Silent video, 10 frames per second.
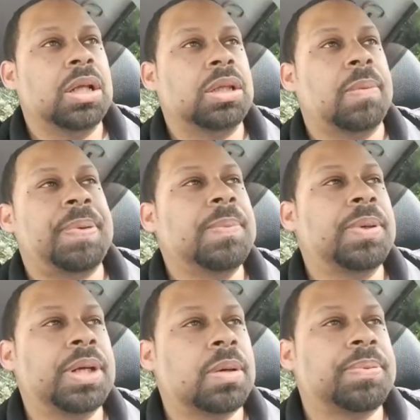The
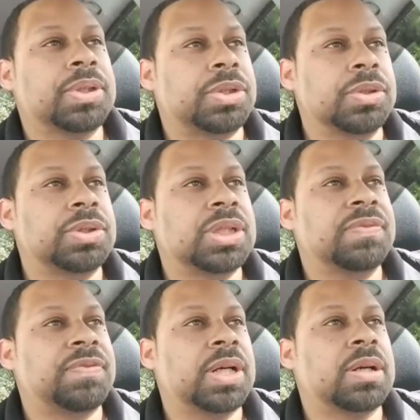people that are producing
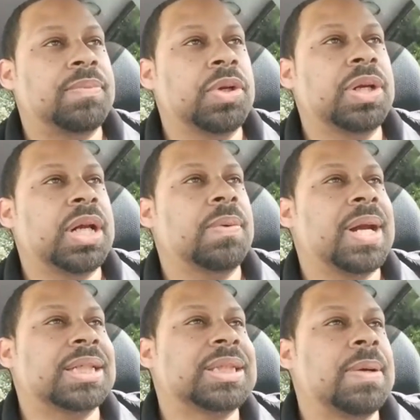for the community, and when I say